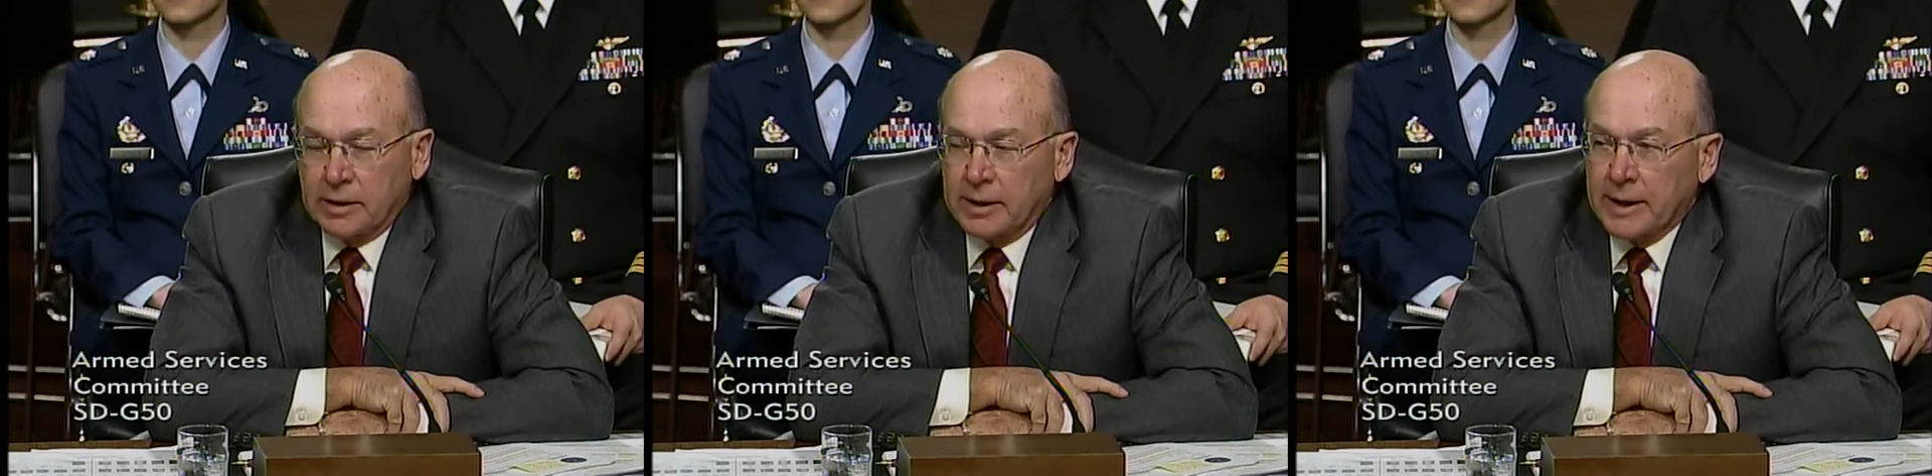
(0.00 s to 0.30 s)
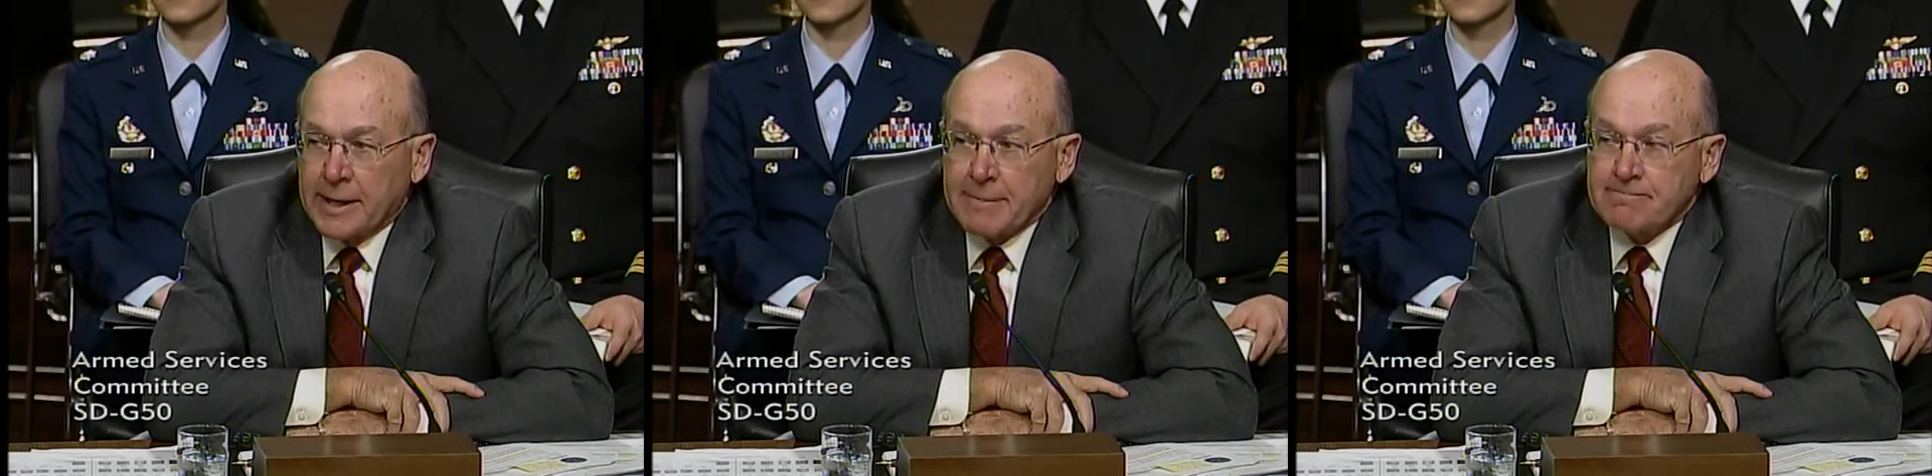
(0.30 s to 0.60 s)

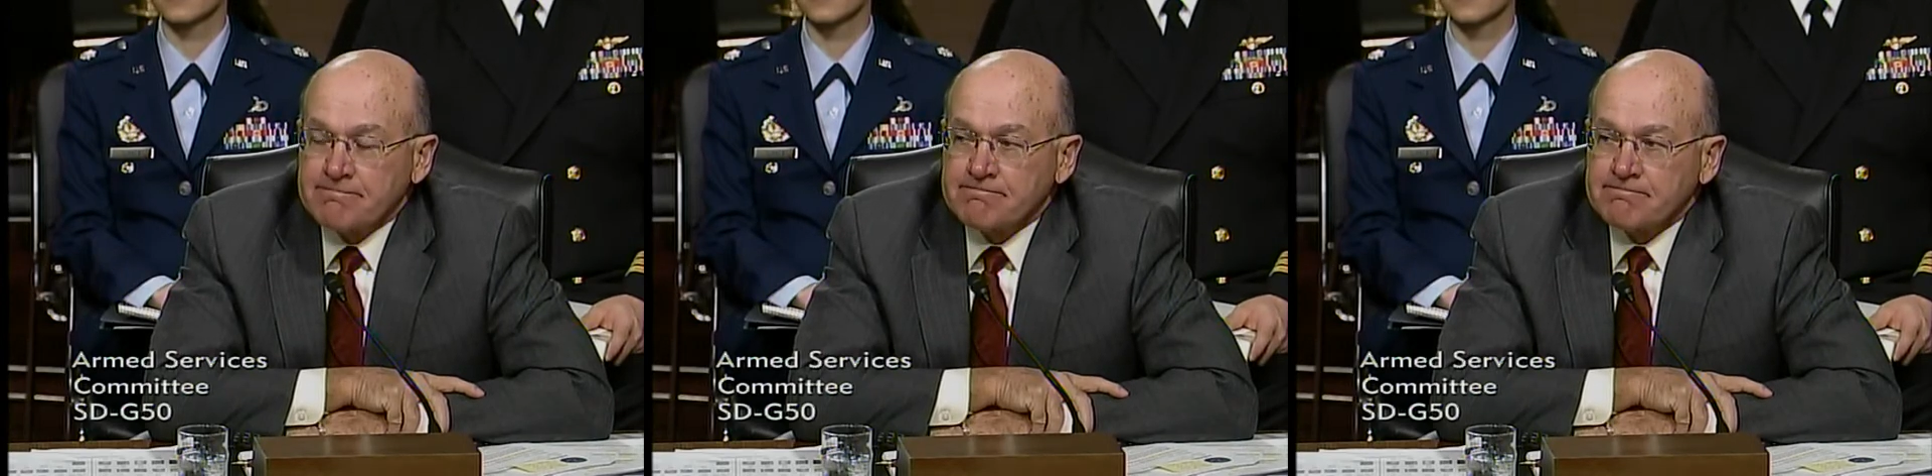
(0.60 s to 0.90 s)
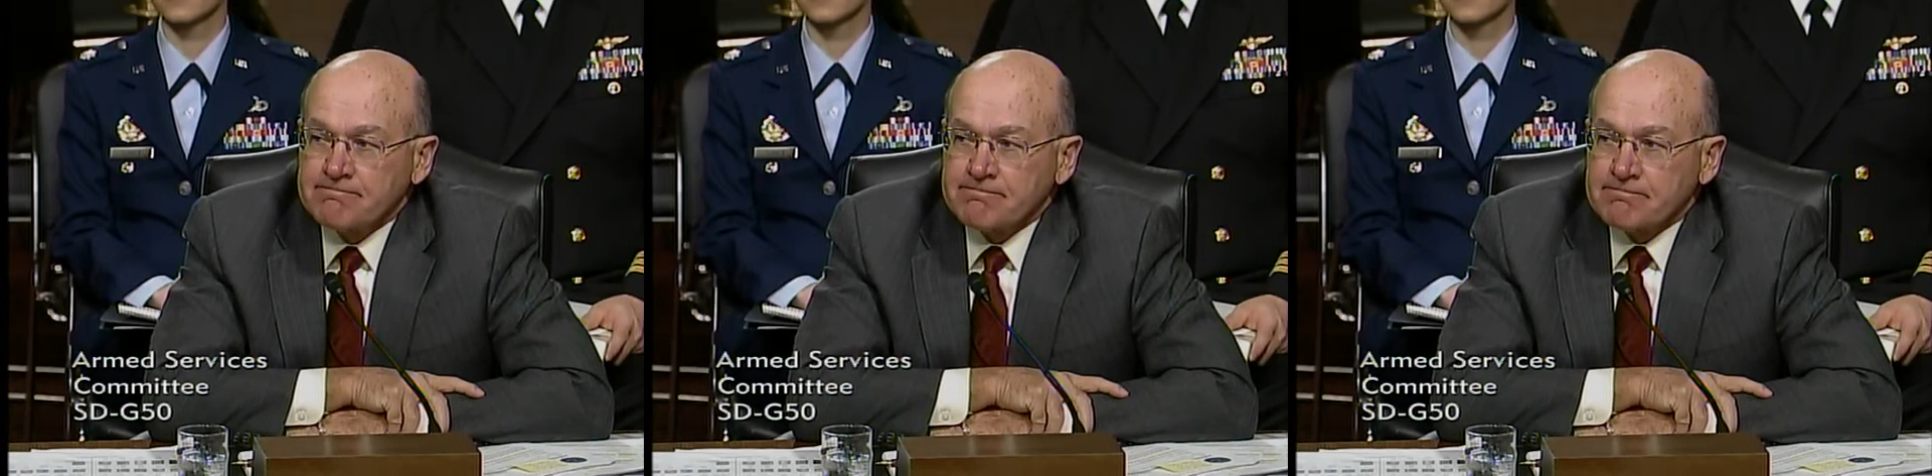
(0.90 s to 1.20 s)

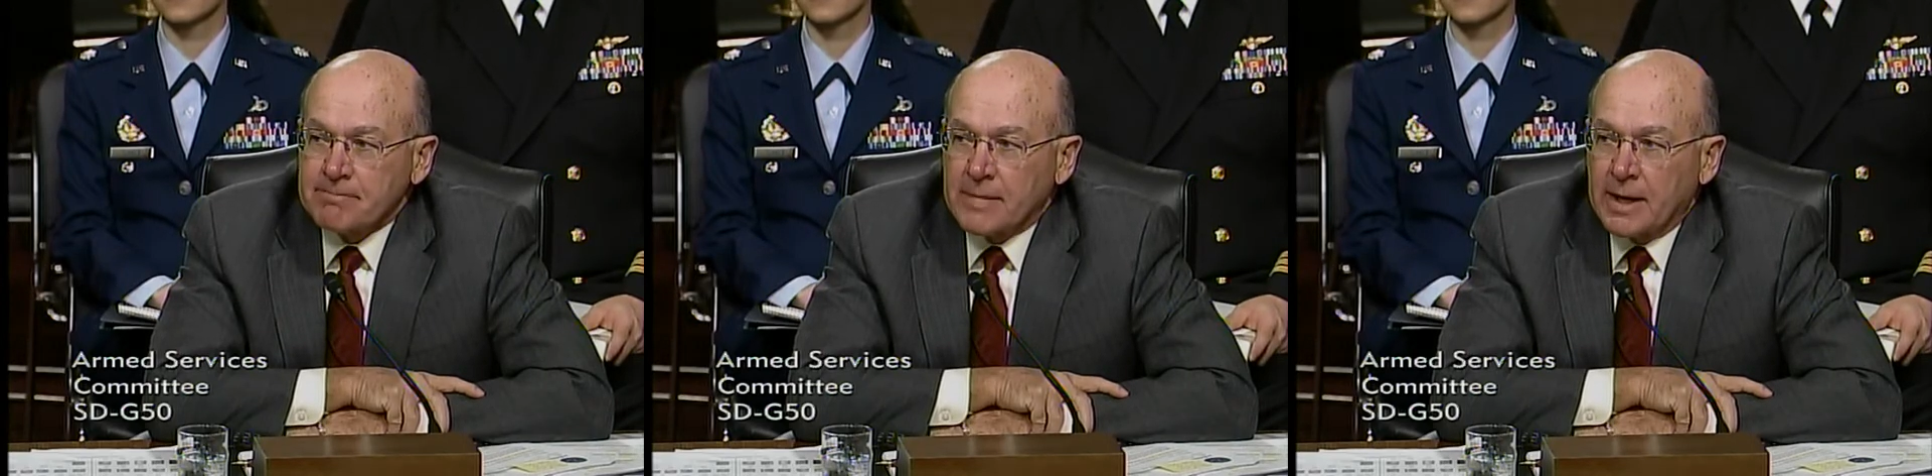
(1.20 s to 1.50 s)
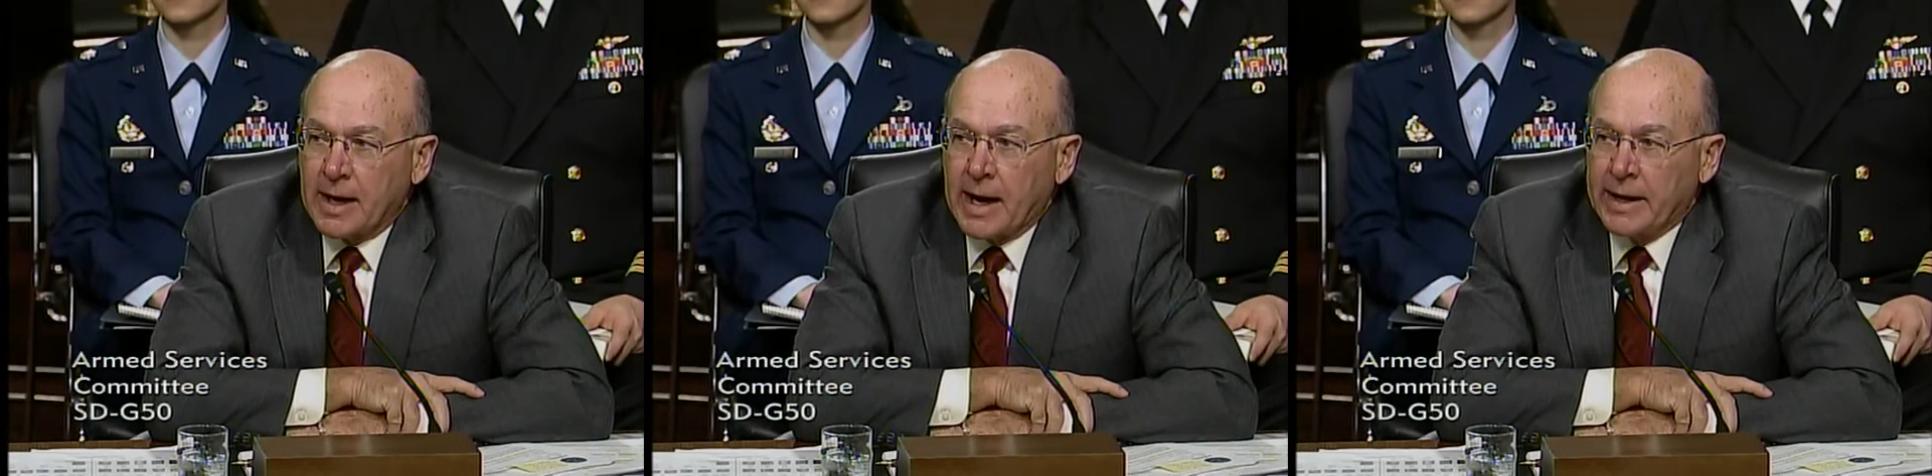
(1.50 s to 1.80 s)

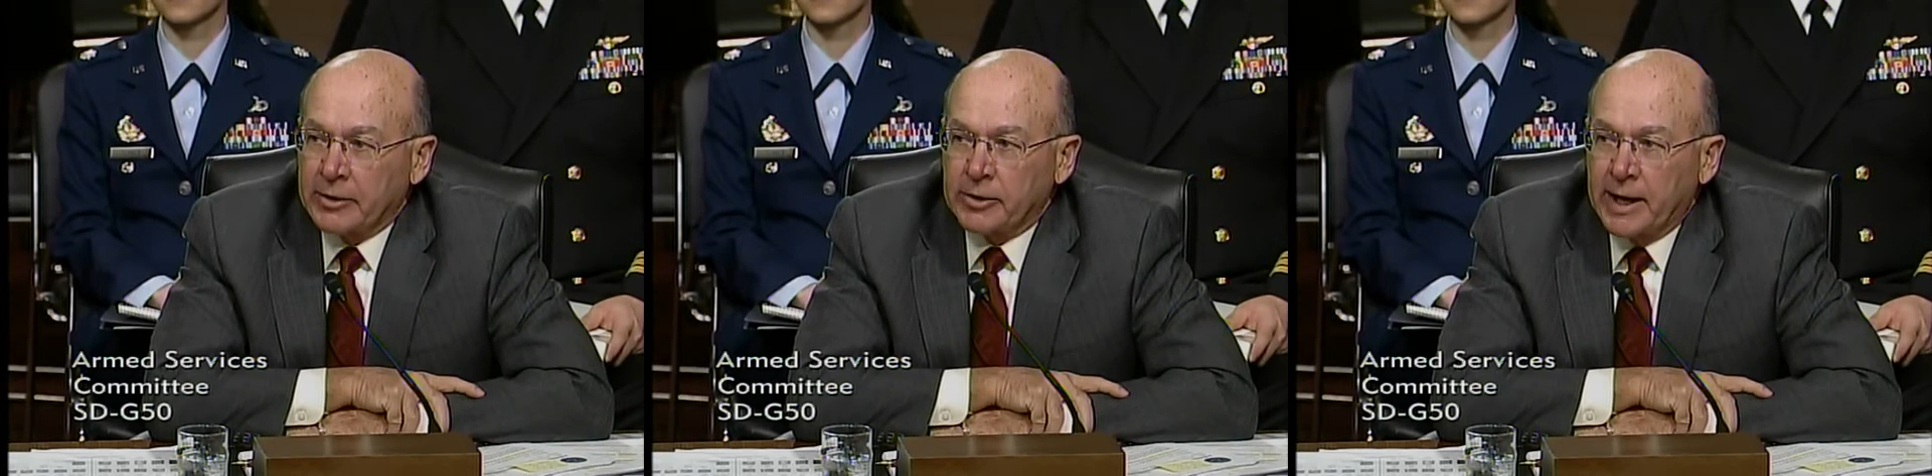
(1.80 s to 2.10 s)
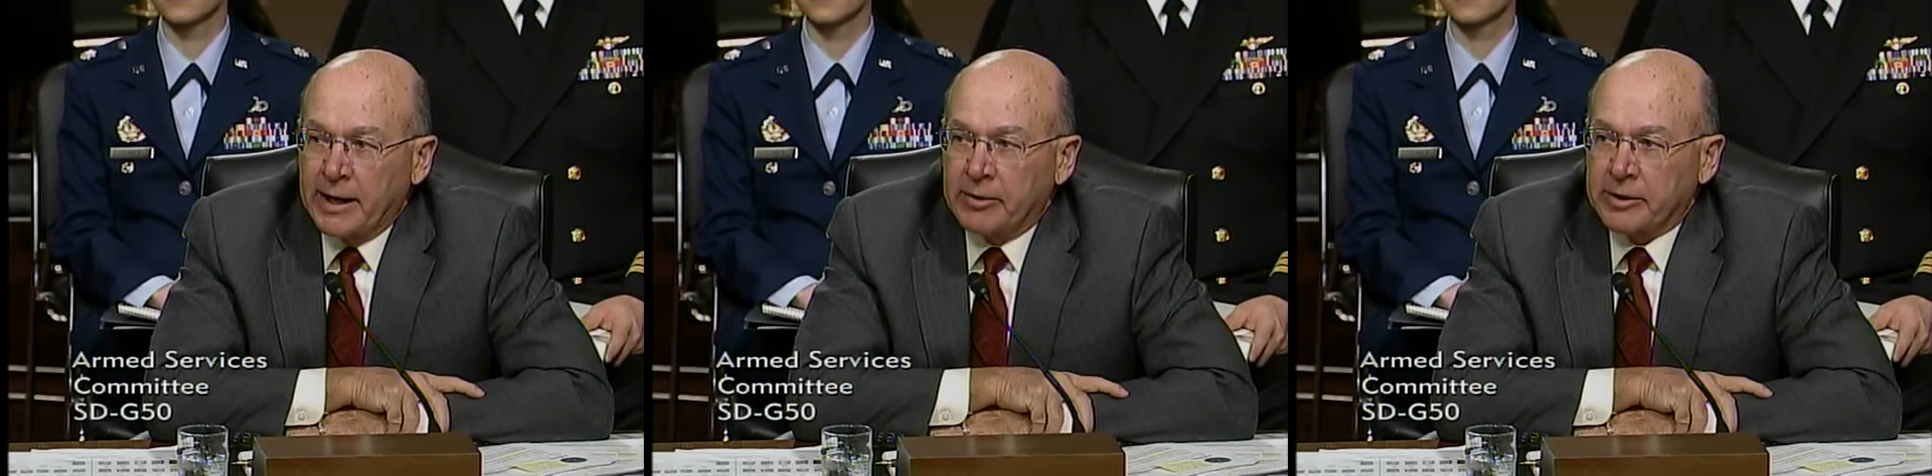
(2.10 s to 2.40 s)
I don't know how